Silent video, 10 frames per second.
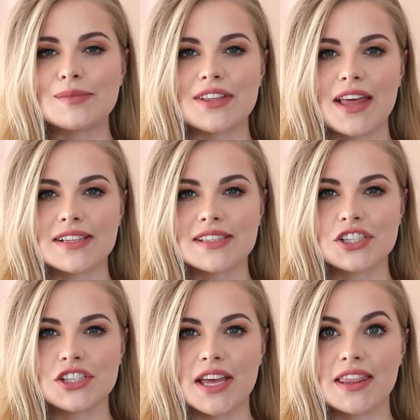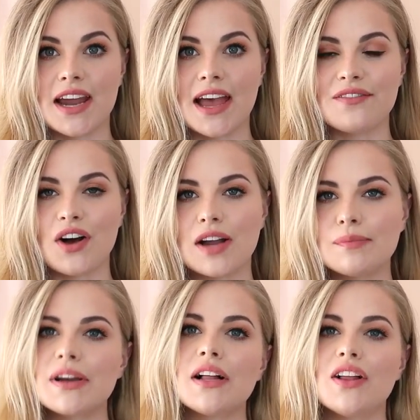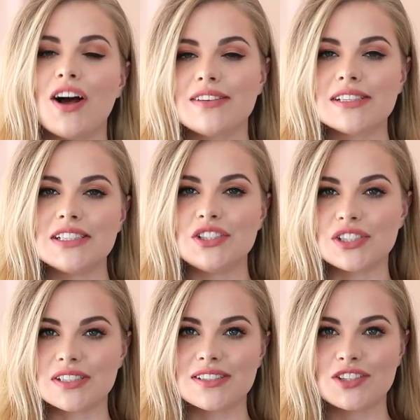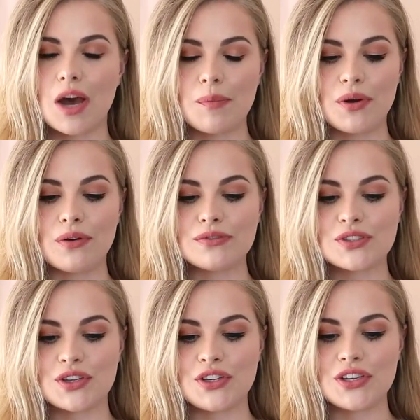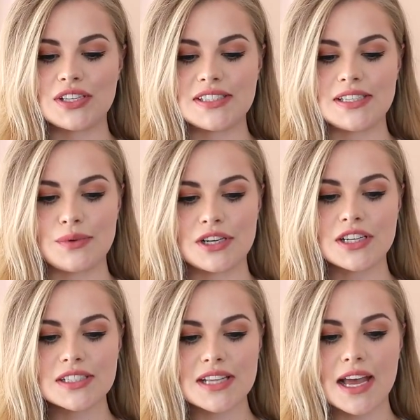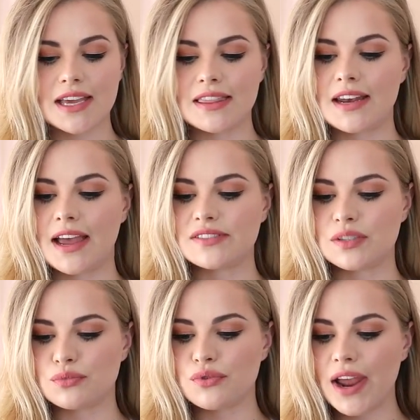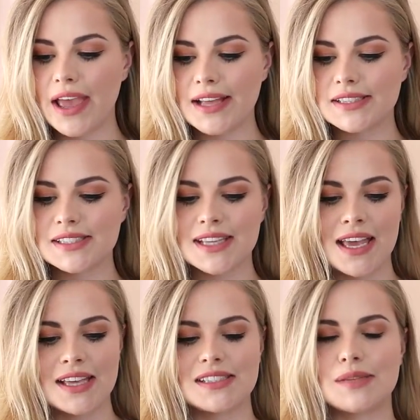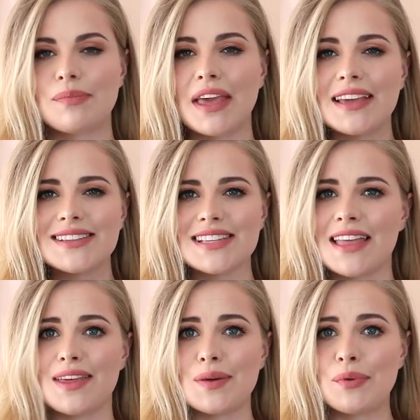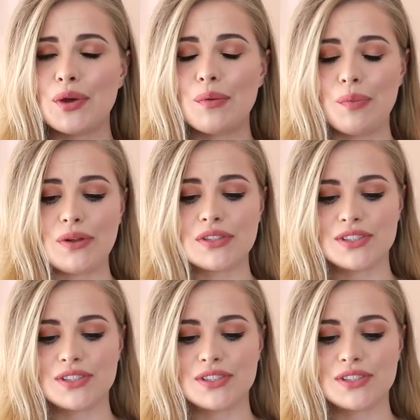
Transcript: So that's the shade that I have on, but I'll obviously just top it off so you can see what it looks like. And then I have some reds, some pinks, and then a purple.